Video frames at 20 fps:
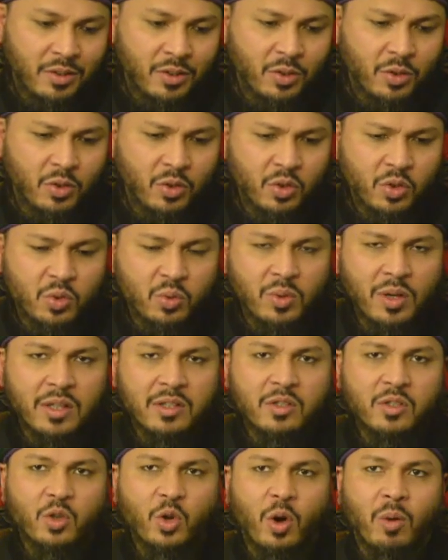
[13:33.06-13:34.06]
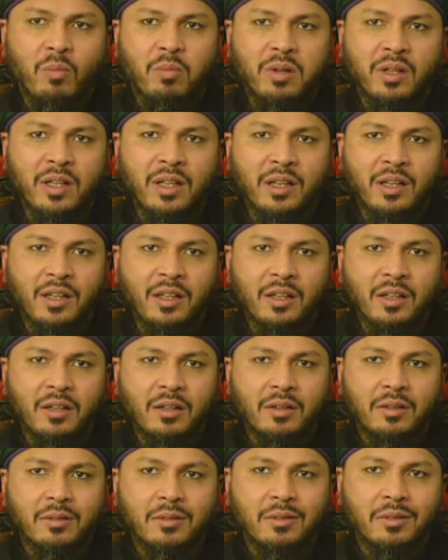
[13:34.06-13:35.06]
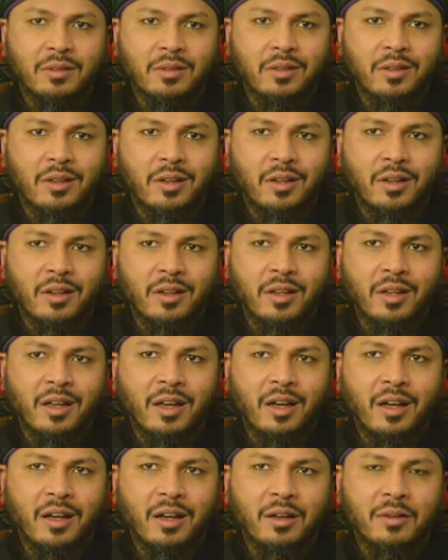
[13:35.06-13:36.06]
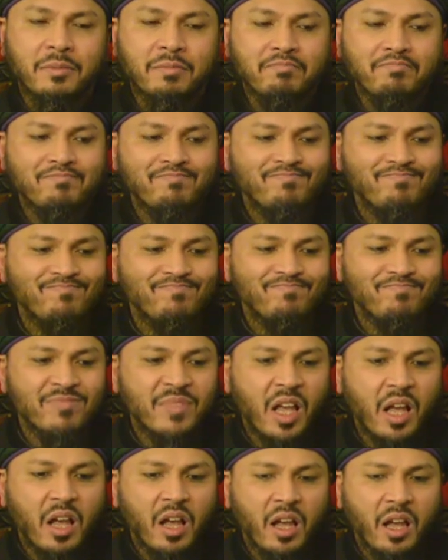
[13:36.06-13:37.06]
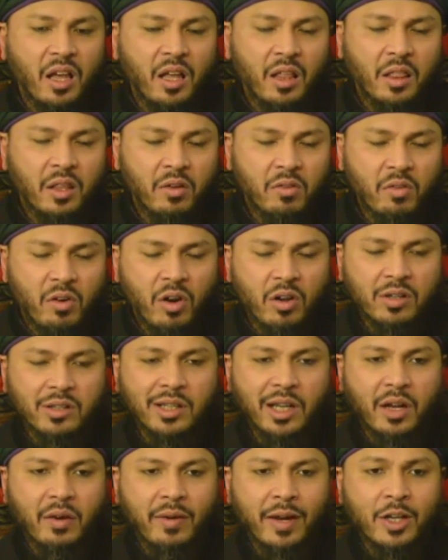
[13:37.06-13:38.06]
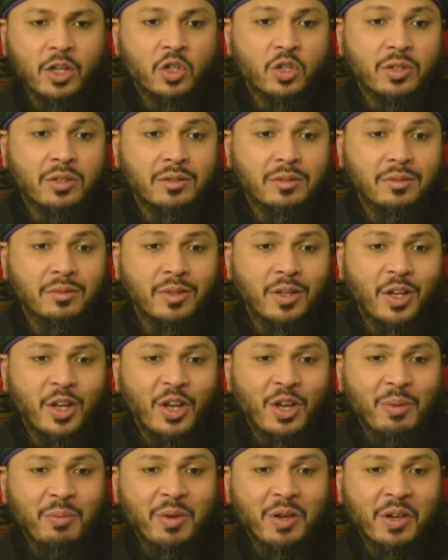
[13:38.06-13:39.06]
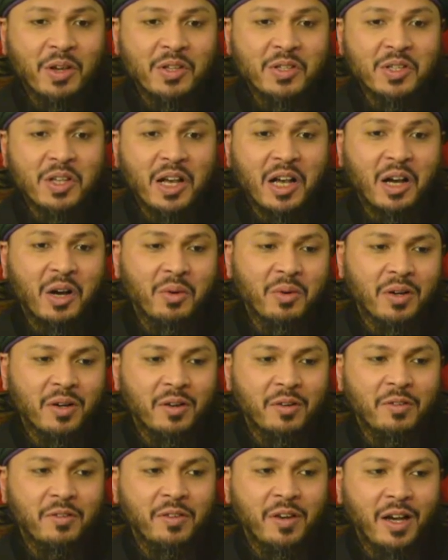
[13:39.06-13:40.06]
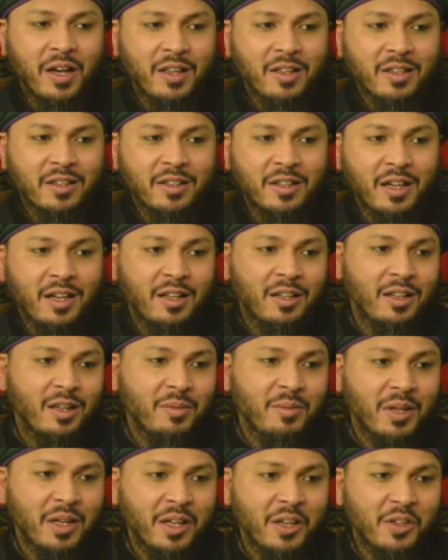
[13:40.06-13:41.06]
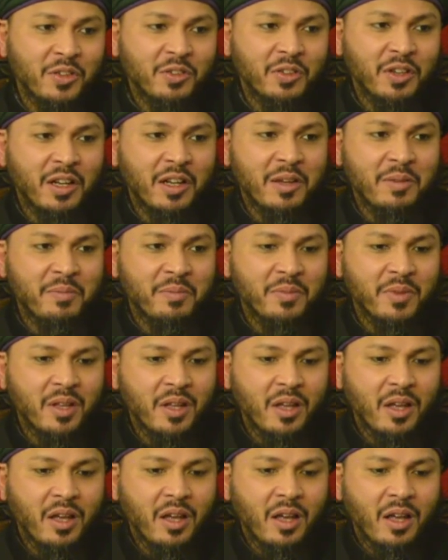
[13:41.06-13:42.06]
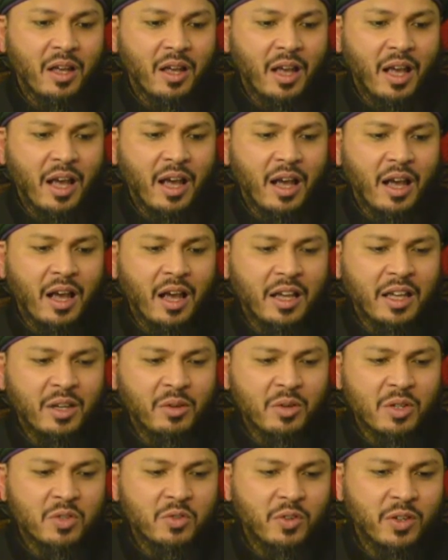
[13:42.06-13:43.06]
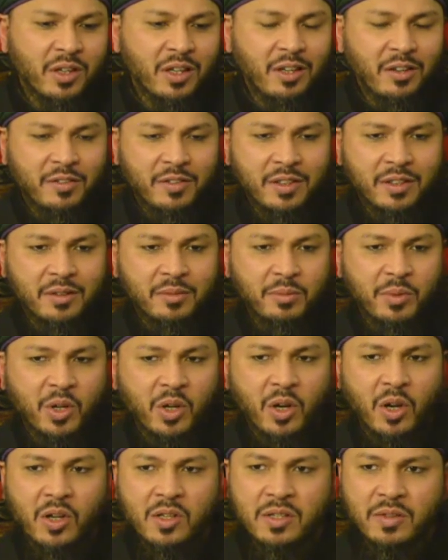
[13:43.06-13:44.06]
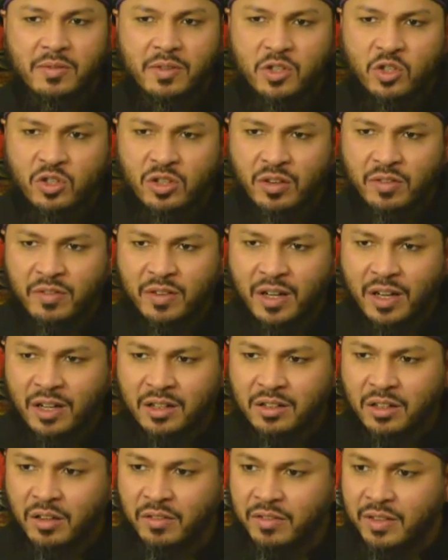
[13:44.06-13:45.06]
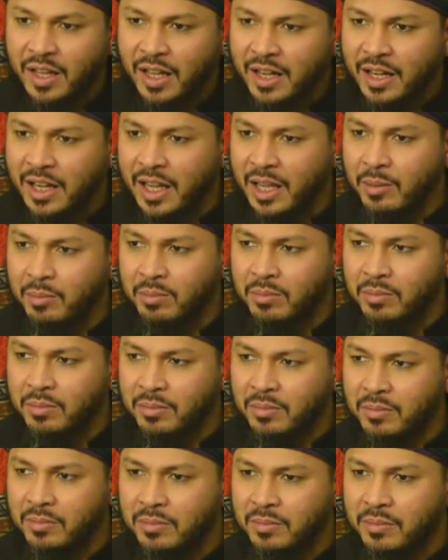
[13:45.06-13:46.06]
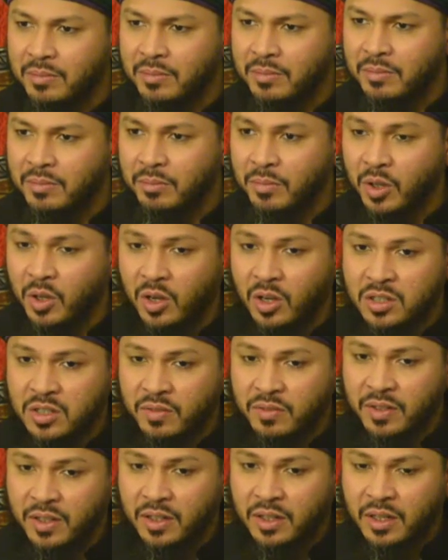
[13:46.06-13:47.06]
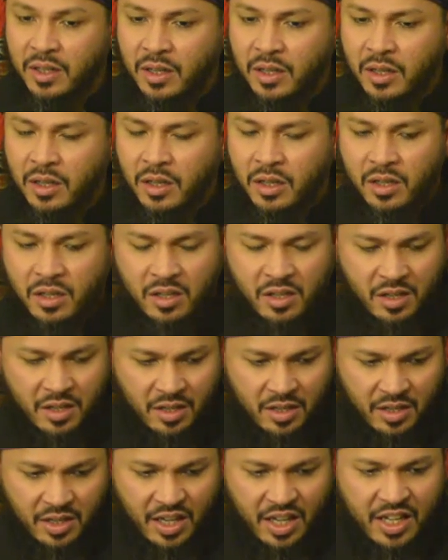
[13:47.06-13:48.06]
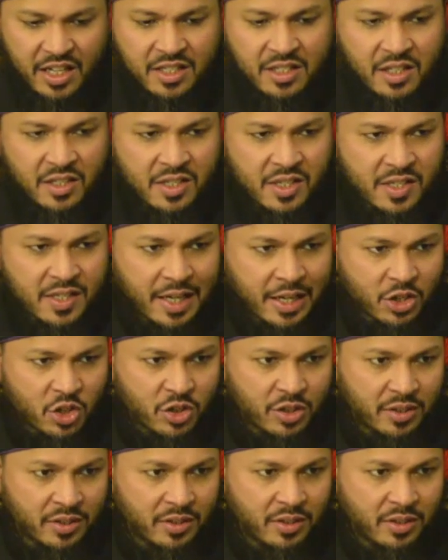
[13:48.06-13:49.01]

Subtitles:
Those ones completely, they are in the wrong direction, because our father Adam alayhi salam, he was forgiven because of the shafa'at of that name, because of the intercession.